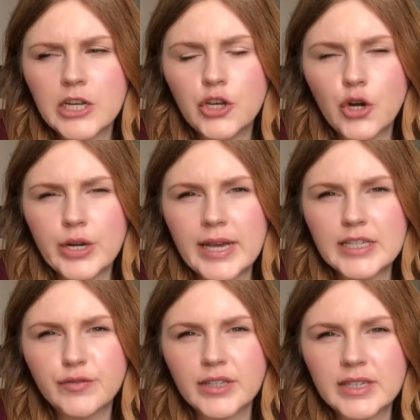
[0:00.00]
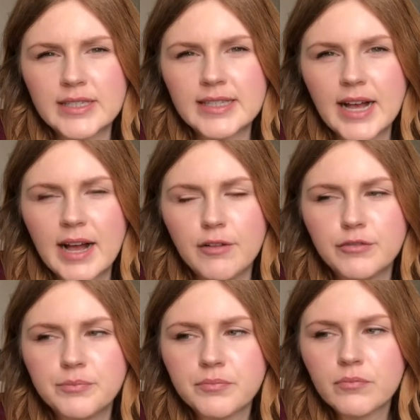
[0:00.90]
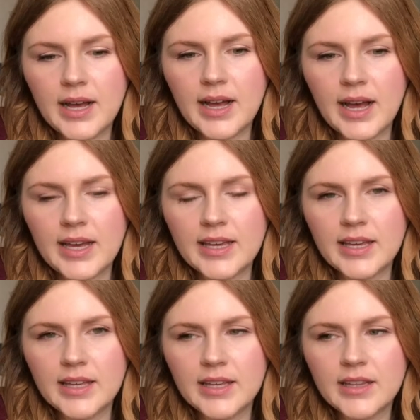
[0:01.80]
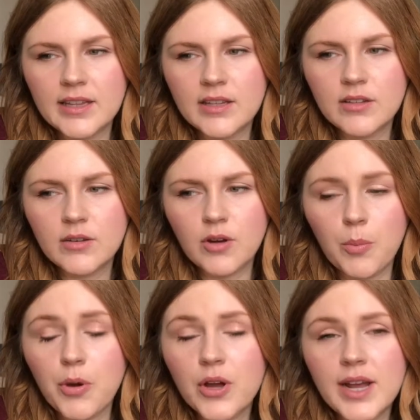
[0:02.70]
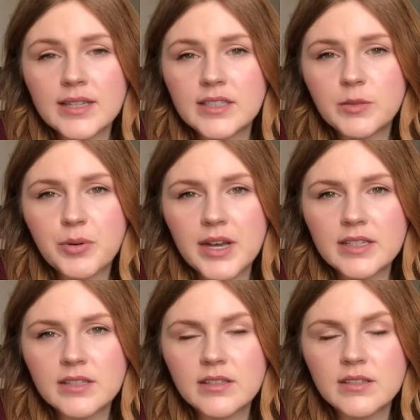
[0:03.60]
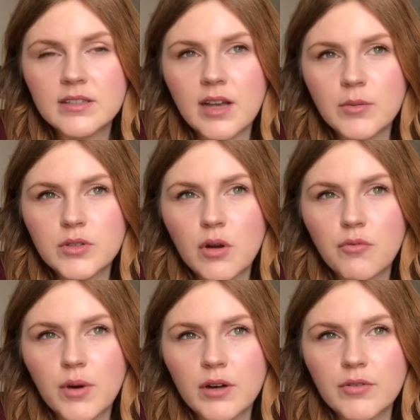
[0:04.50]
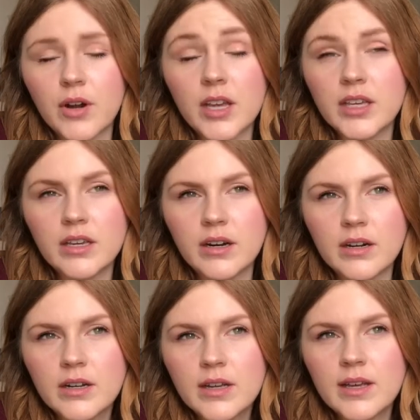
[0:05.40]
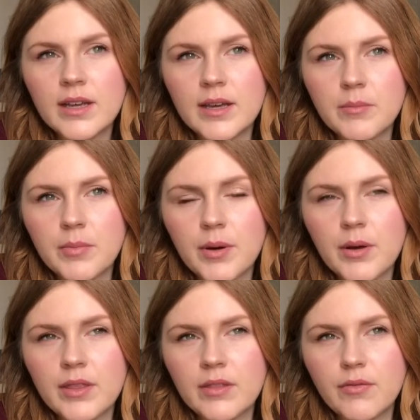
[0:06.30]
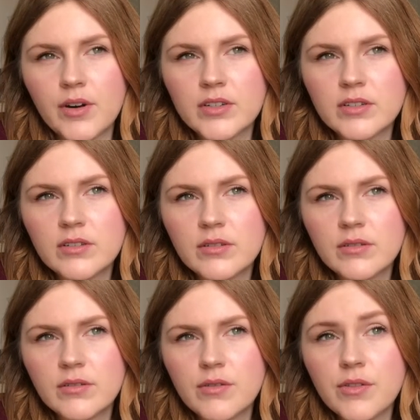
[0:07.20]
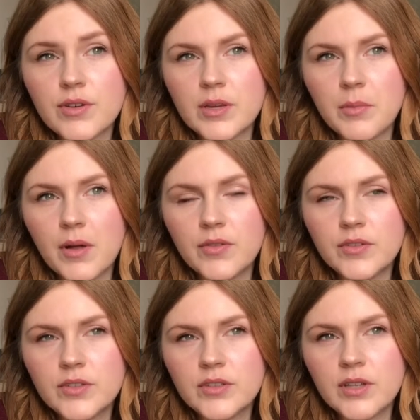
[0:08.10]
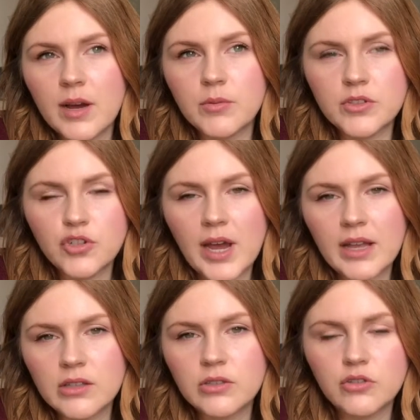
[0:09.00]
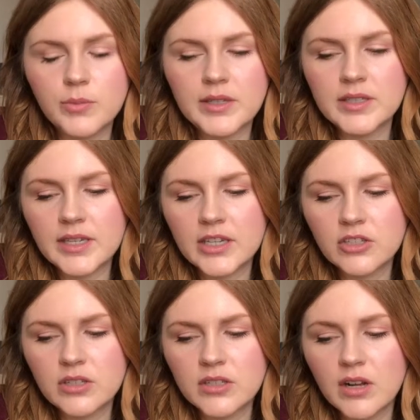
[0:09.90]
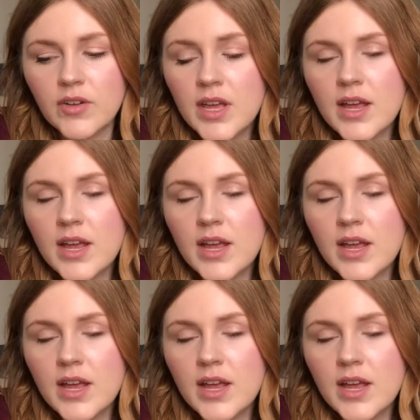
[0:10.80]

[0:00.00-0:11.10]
Not nice feelings to have. I got put on antidepressants. I was off work for a year, but in the first 3 months I was trialing new medication and stuff,